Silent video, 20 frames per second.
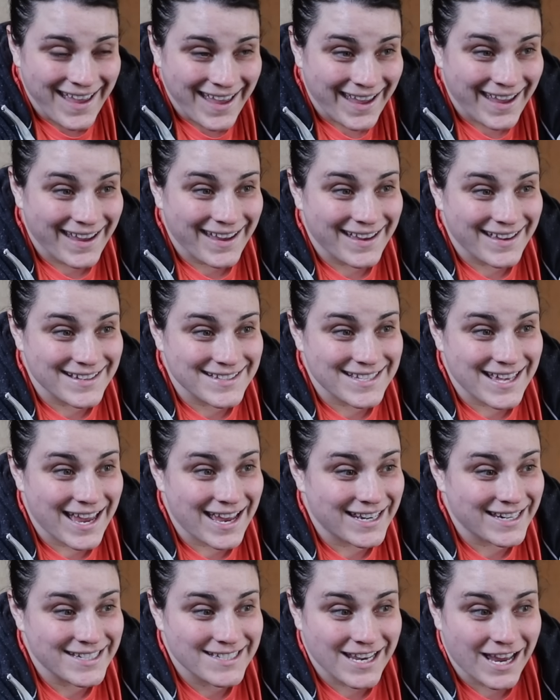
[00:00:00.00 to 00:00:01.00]
Is
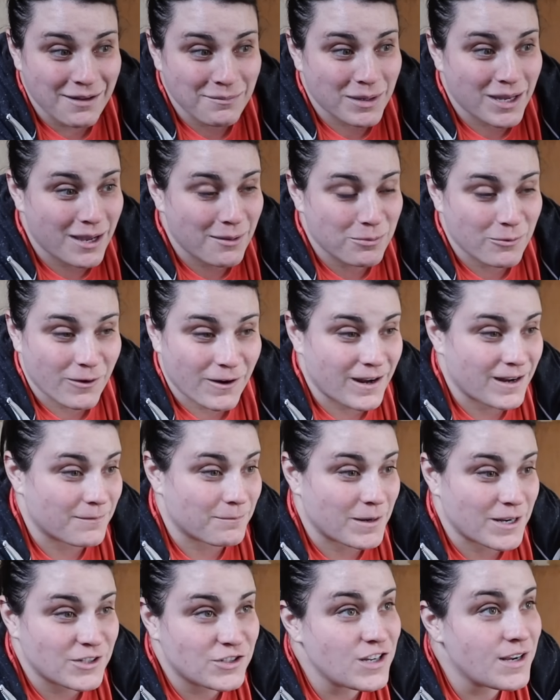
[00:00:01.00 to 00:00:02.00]
anytime I upgrade
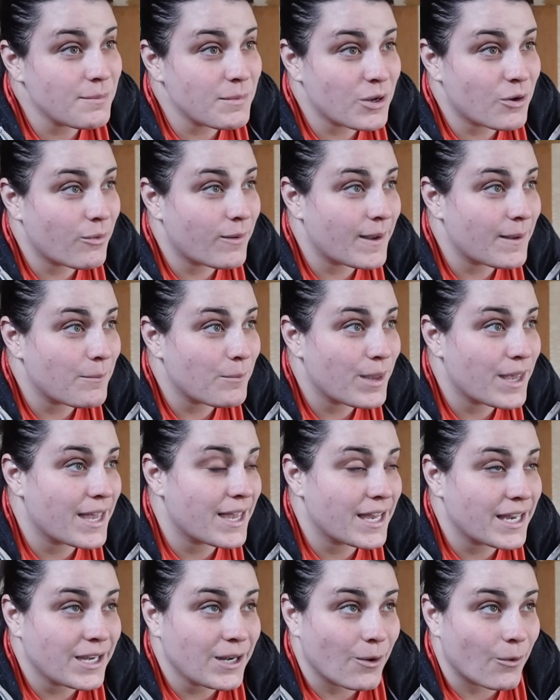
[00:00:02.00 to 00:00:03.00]
my gym
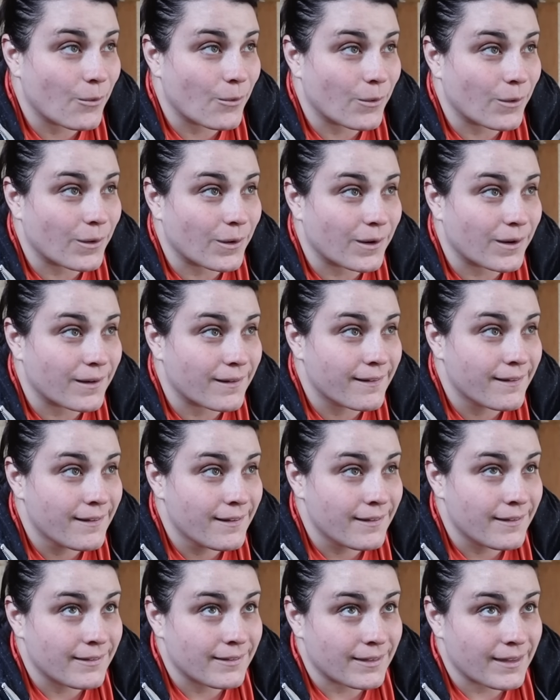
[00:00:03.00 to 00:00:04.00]
equipment or
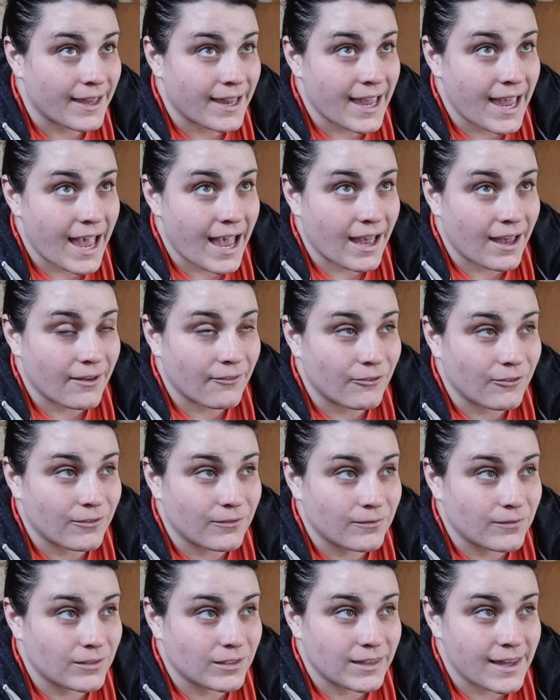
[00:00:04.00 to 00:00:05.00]
like
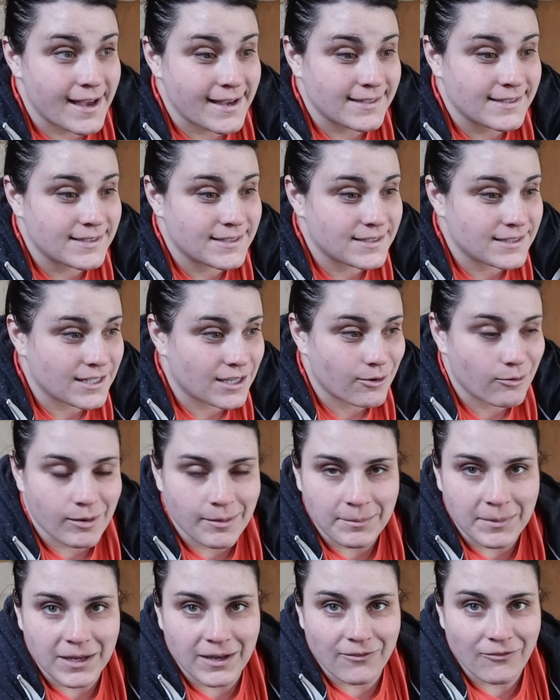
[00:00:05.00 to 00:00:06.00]
have less
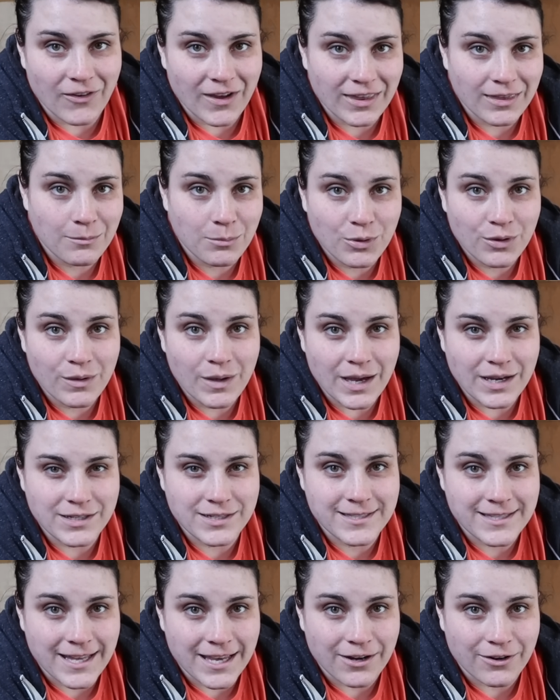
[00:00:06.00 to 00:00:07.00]
equipment available, I
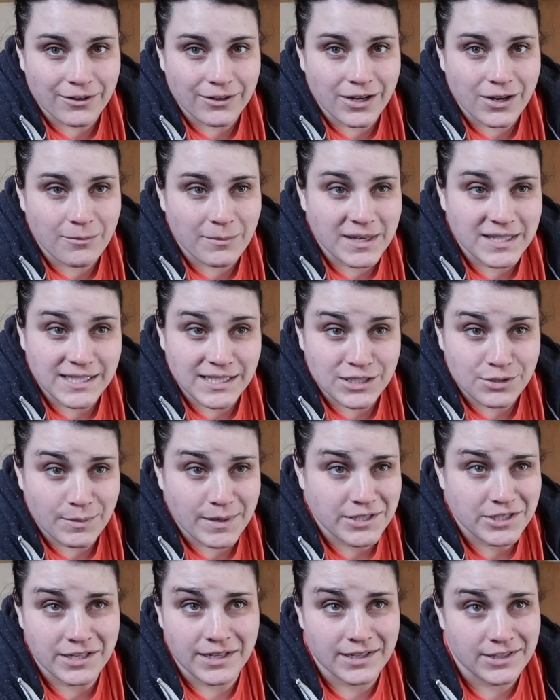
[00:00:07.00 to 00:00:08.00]
just let her know my
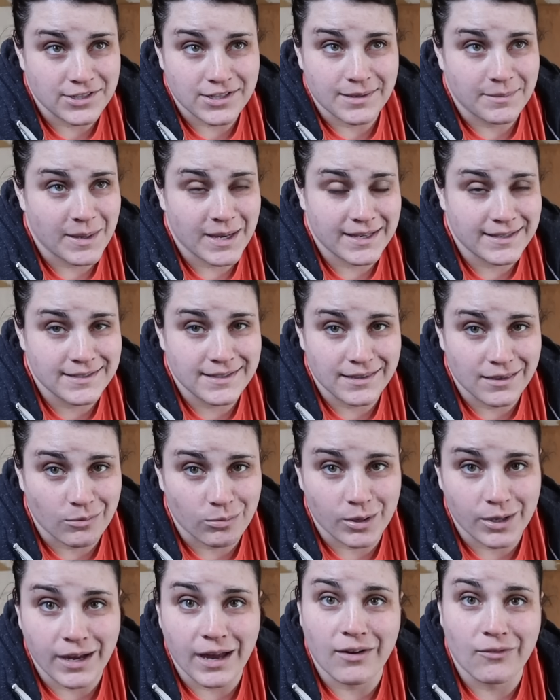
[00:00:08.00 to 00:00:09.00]
situation and she makes the
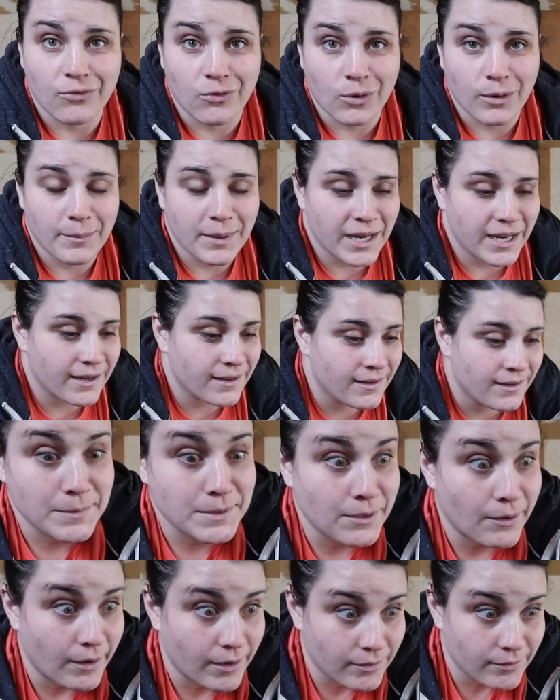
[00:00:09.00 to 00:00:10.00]
workout for me.
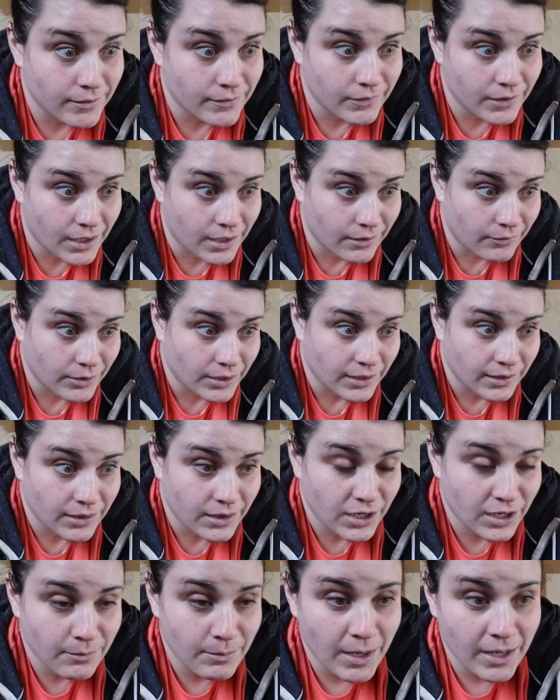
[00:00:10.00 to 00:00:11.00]
So I don't even gotta really
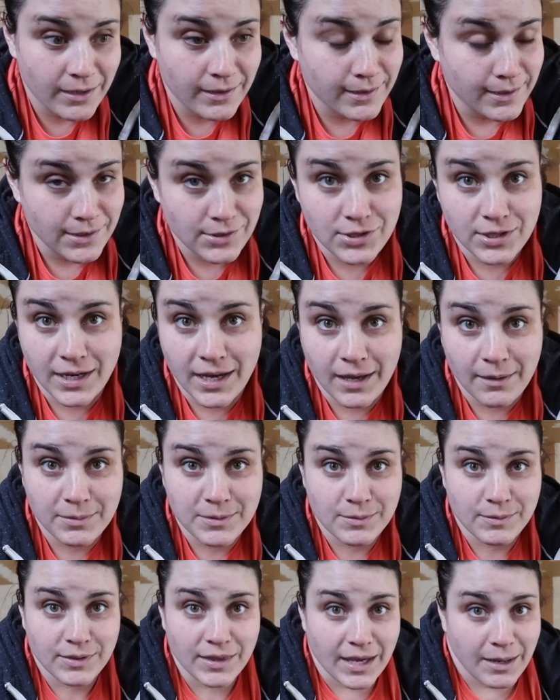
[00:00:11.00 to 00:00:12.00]
think about it, and she
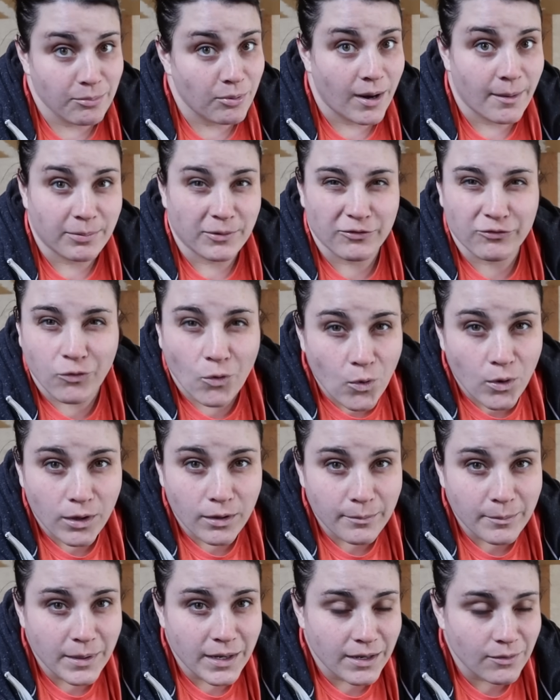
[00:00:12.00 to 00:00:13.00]
helps with like proper
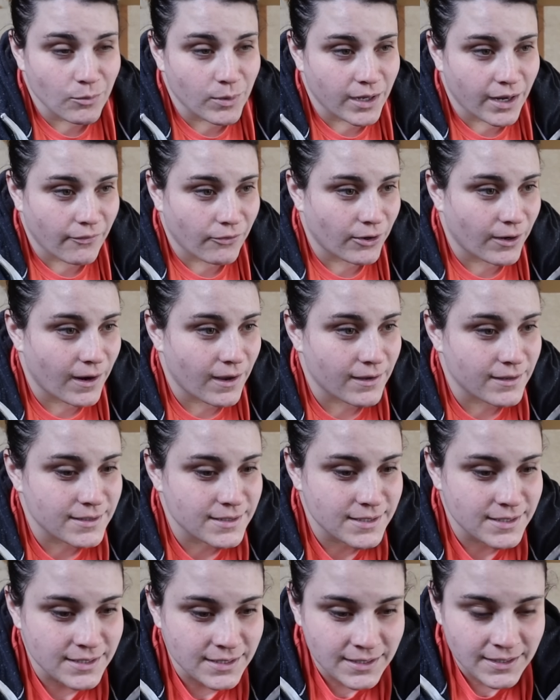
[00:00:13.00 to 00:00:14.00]
form and whatever
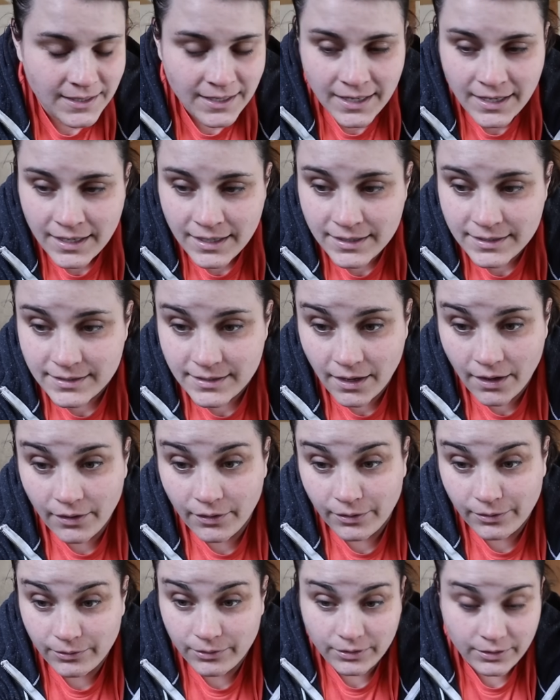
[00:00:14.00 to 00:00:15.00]
else.
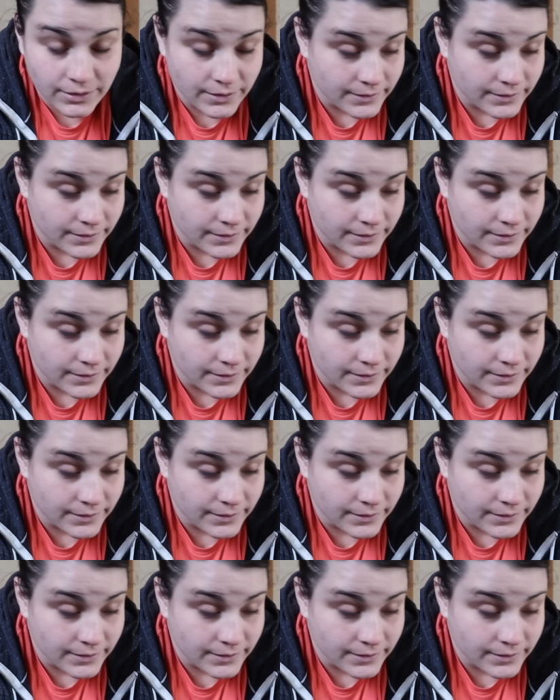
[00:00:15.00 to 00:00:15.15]
So